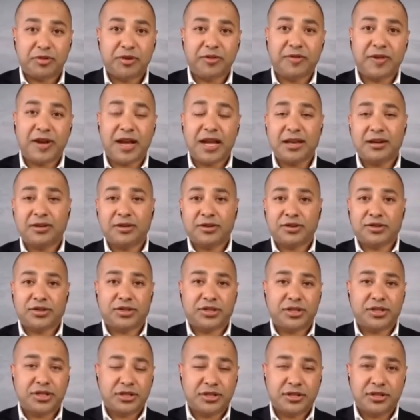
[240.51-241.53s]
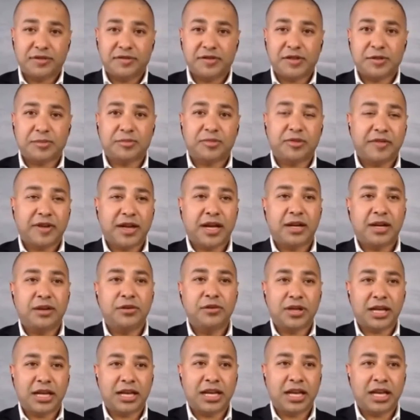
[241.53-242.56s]
provider or trusted service provider
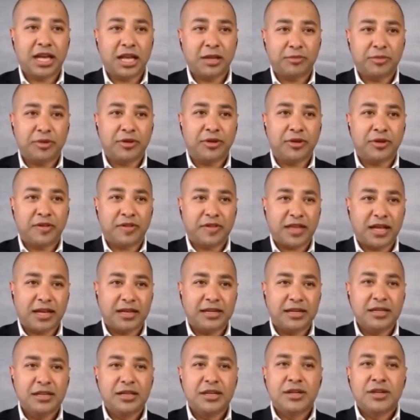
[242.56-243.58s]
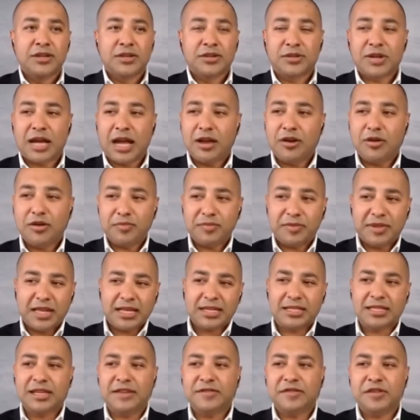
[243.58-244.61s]
who can help you on that. So I hope
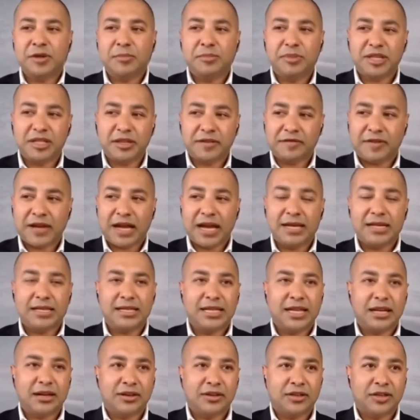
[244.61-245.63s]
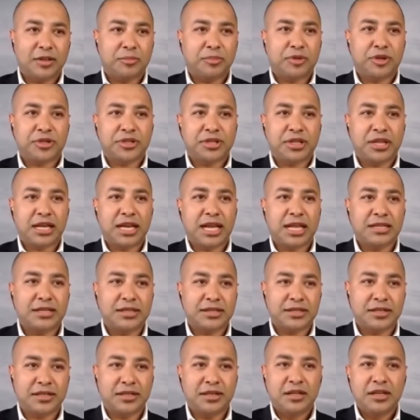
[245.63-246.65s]
that gives you a bit of idea on the
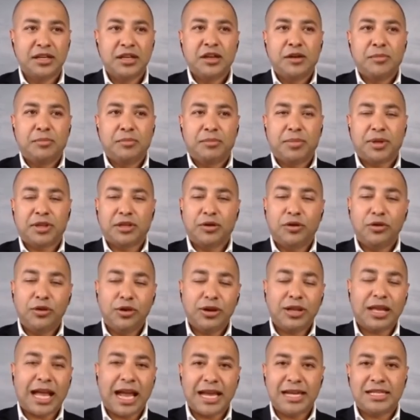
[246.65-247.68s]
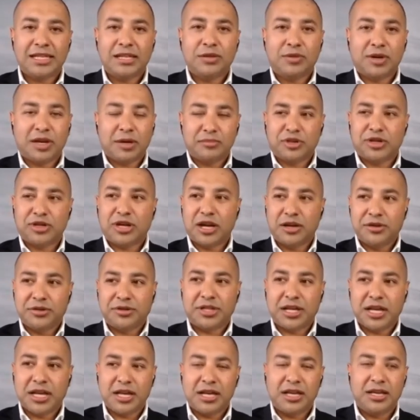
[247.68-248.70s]
personalization. But the whole idea, what I'm trying to
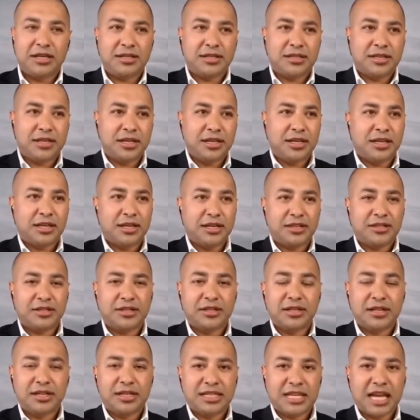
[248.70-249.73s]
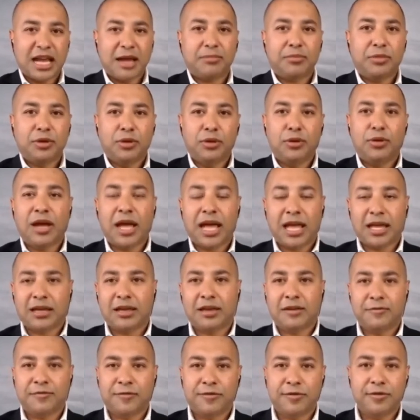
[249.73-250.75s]
say is tap
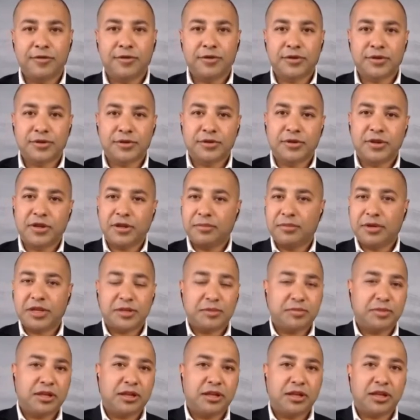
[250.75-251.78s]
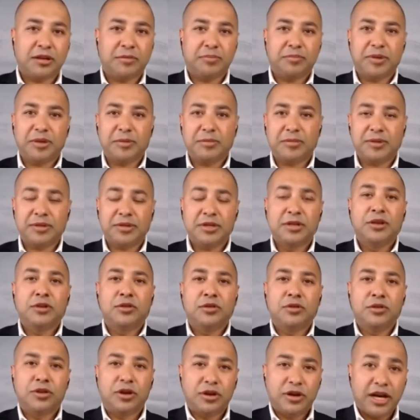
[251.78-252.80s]
low-hanging fruit. So there must be a lot of people
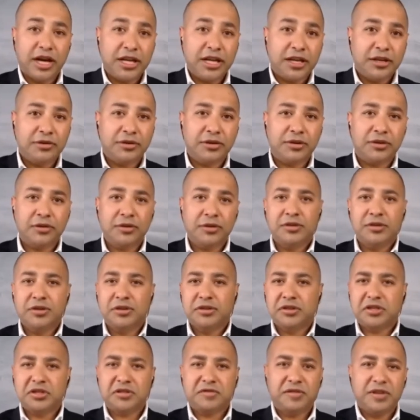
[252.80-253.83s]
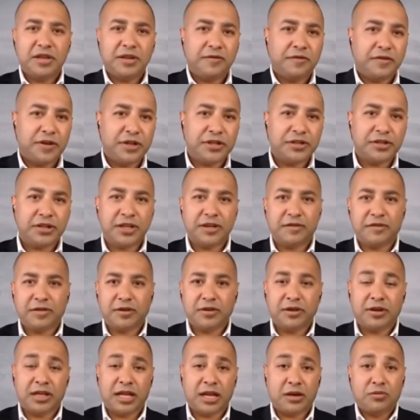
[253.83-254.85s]
who already just feel free to give a
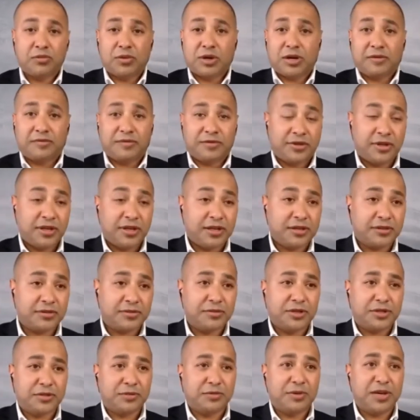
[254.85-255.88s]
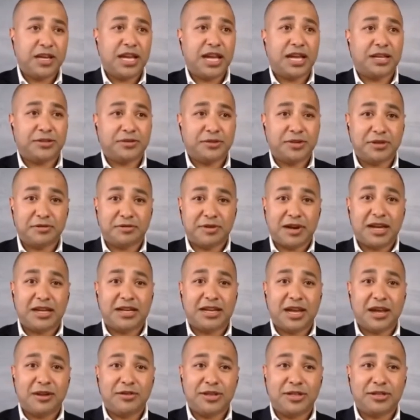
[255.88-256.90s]
call. And one of the things which we are doing right
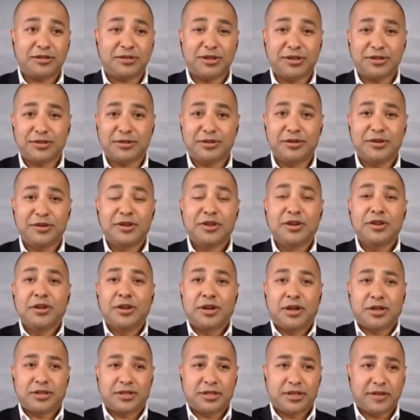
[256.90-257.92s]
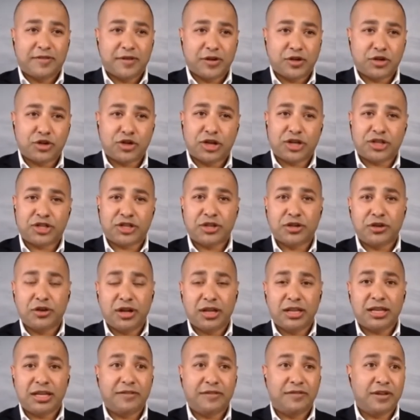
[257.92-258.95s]
now is also a sort of a trust
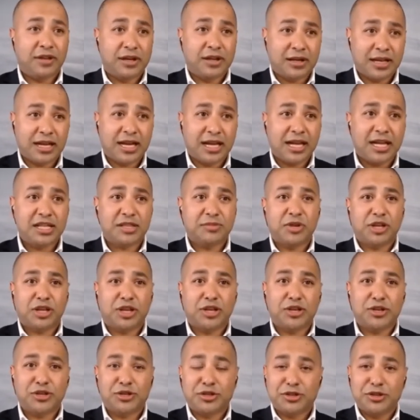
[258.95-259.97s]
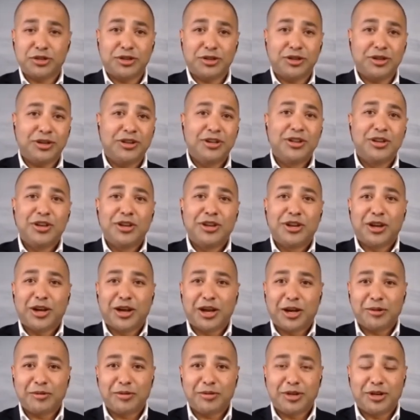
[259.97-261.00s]
call, giving a clients, making sure,
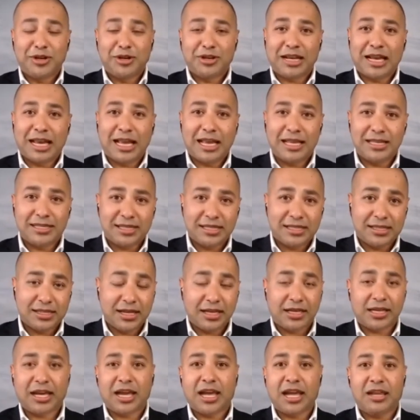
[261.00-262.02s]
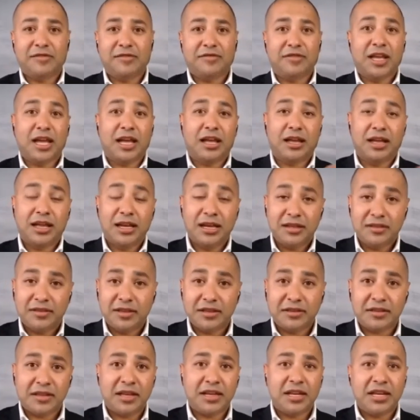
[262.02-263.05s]
clients is okay, if there
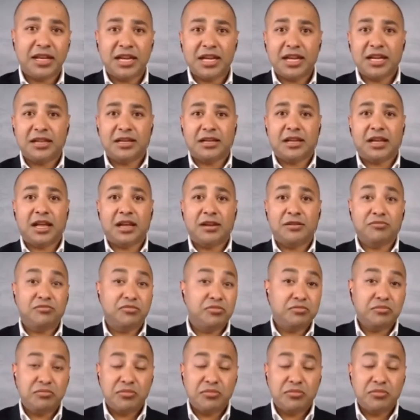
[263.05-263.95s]
anything they need, and